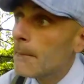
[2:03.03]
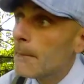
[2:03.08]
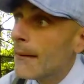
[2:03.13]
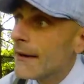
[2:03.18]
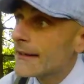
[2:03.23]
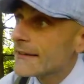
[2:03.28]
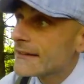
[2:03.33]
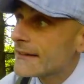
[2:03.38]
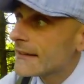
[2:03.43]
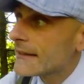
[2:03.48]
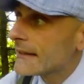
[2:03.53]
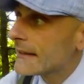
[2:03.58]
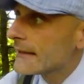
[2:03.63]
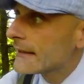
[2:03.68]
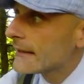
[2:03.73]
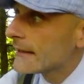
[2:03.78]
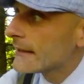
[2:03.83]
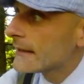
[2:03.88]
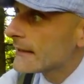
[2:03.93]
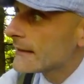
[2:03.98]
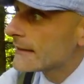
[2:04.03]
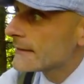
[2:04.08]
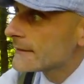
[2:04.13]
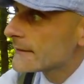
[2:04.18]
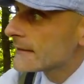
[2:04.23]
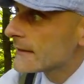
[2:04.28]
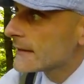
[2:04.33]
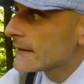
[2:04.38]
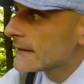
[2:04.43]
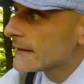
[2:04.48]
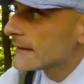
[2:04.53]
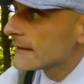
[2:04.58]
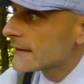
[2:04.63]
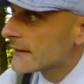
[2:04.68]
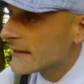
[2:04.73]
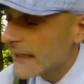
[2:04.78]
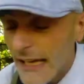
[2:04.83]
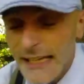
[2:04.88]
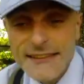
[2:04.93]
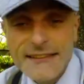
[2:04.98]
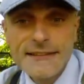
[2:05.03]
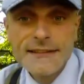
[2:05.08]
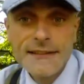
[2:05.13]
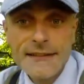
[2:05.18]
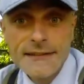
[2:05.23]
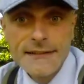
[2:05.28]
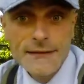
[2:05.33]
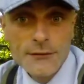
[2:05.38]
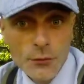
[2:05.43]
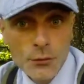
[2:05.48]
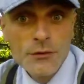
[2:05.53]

but the glasses,